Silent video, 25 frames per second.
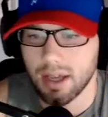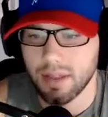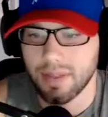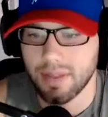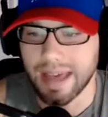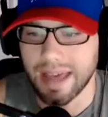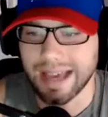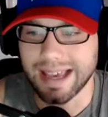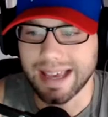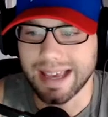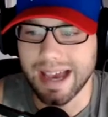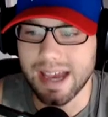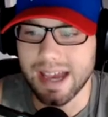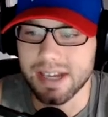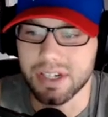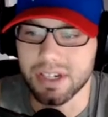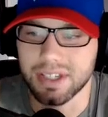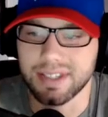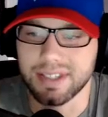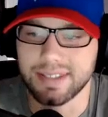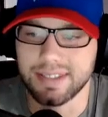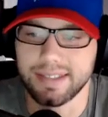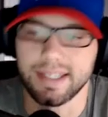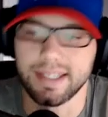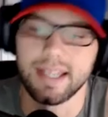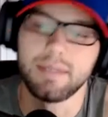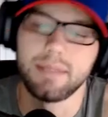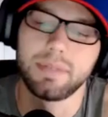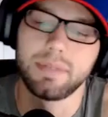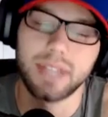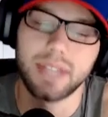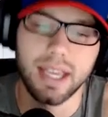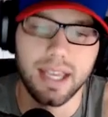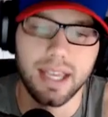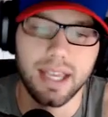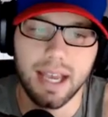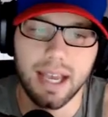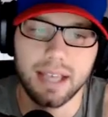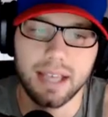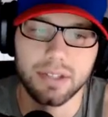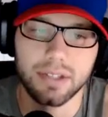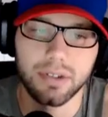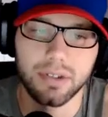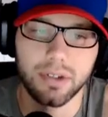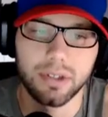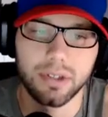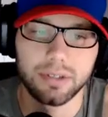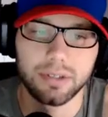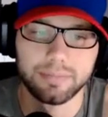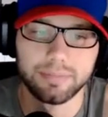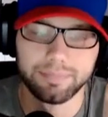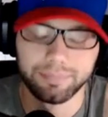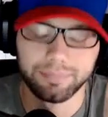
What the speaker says: That guy just seems like an asshole.